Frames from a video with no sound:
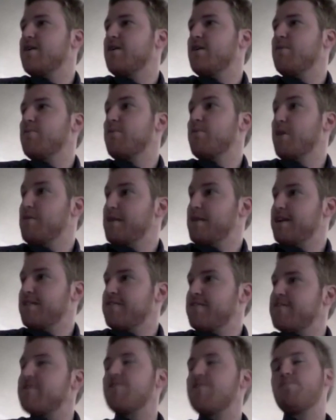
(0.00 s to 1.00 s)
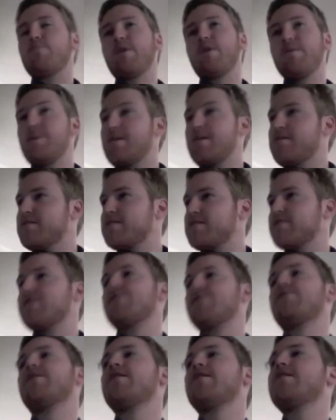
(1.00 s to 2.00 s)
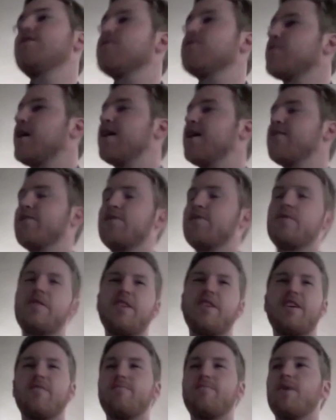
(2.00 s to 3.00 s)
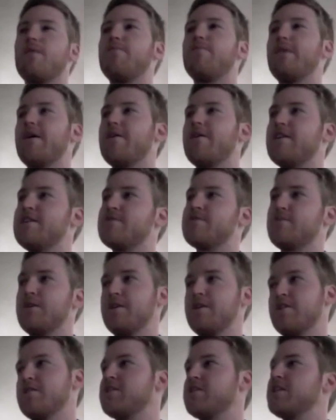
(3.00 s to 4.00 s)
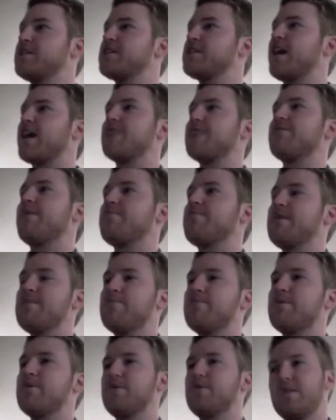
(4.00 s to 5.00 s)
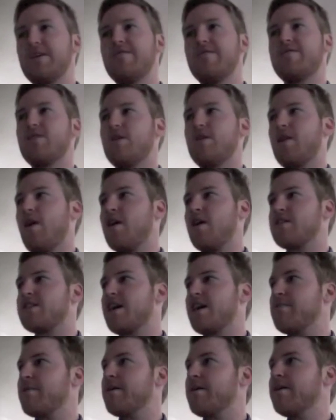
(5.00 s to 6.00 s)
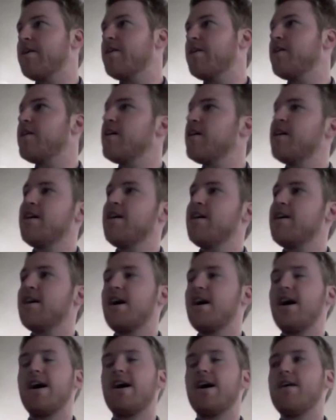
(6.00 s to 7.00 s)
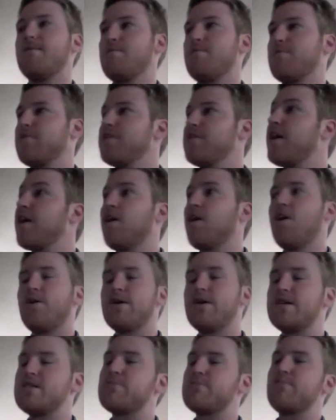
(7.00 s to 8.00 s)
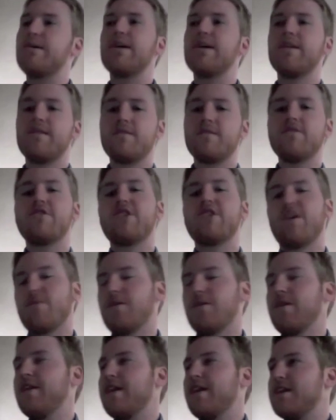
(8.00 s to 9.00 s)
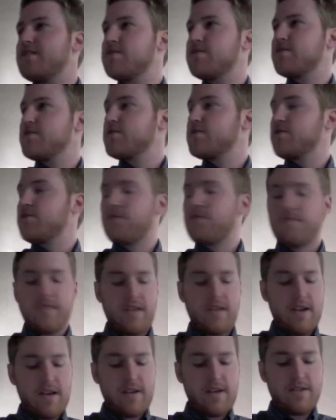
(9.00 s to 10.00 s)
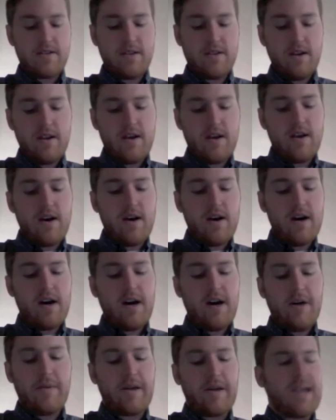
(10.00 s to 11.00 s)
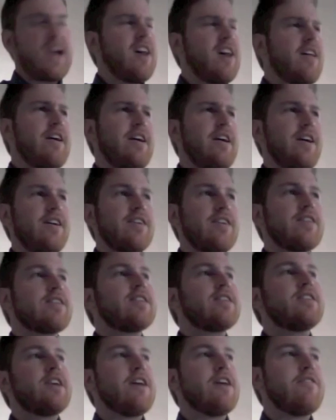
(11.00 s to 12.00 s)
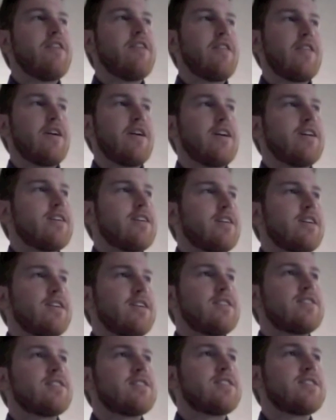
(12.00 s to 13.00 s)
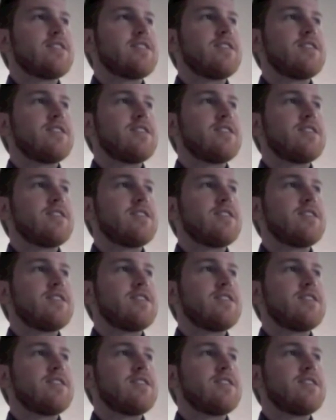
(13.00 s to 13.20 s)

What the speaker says: Primitive. Primitive is a good word, right? When we think of barbarians, we're usually talking about people who lived a long time ago. Not always, but generally that's sort of the case. And Kelly, do you have anything else?